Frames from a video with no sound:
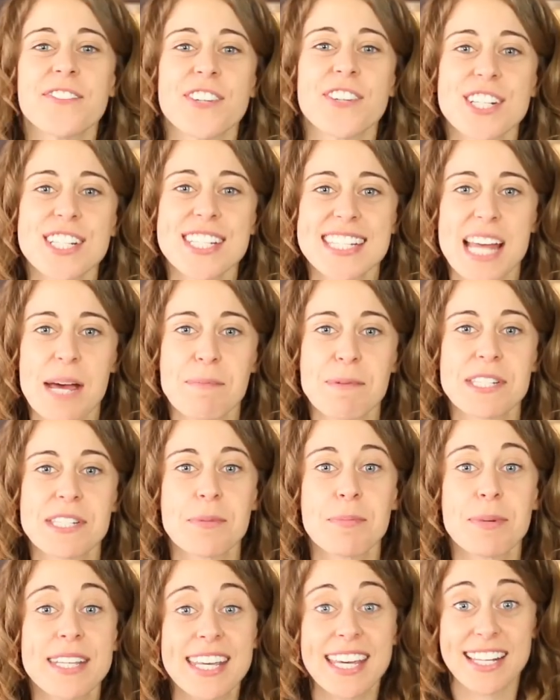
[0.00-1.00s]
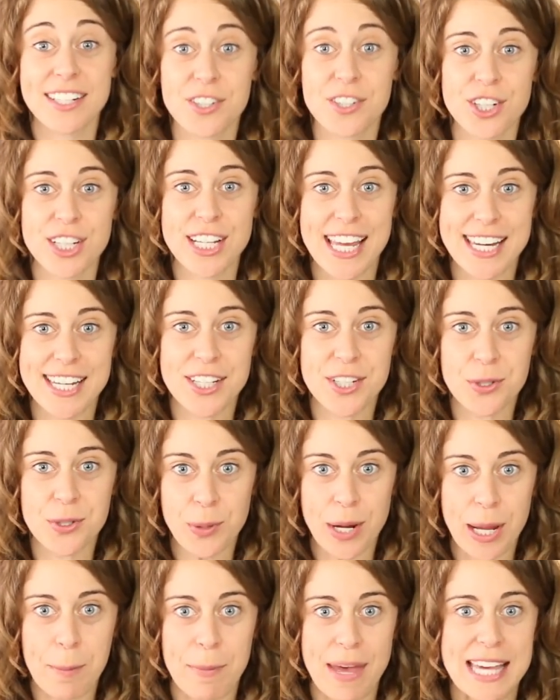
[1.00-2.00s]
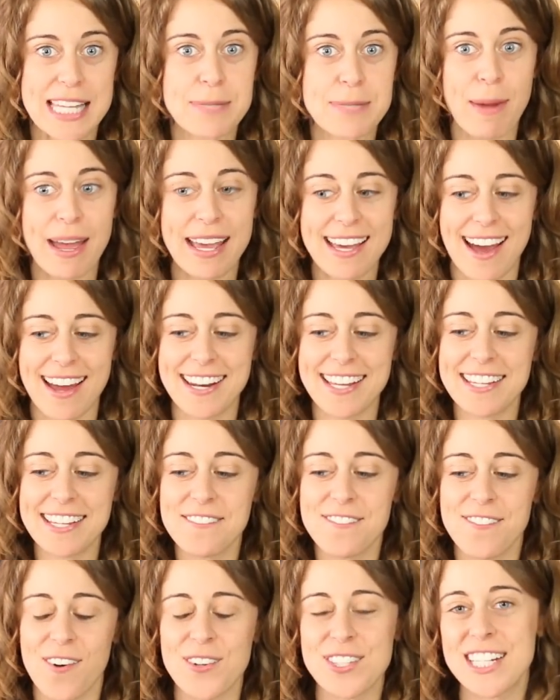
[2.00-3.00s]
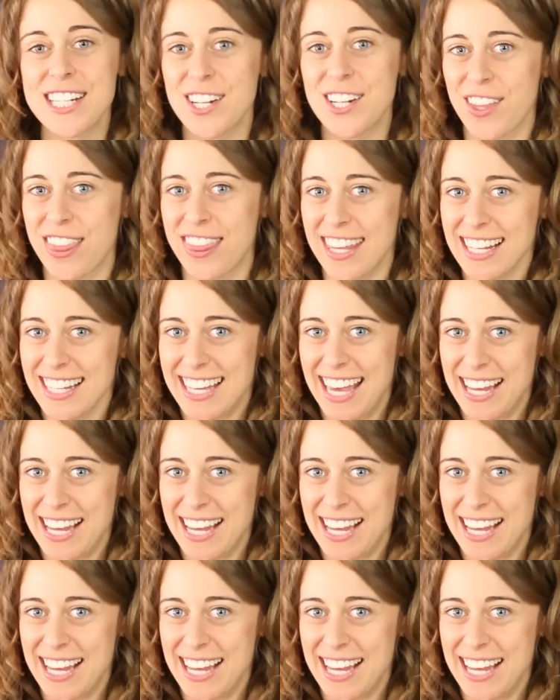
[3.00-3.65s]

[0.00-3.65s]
first step is to begin creating your ring base by cutting and folding your thick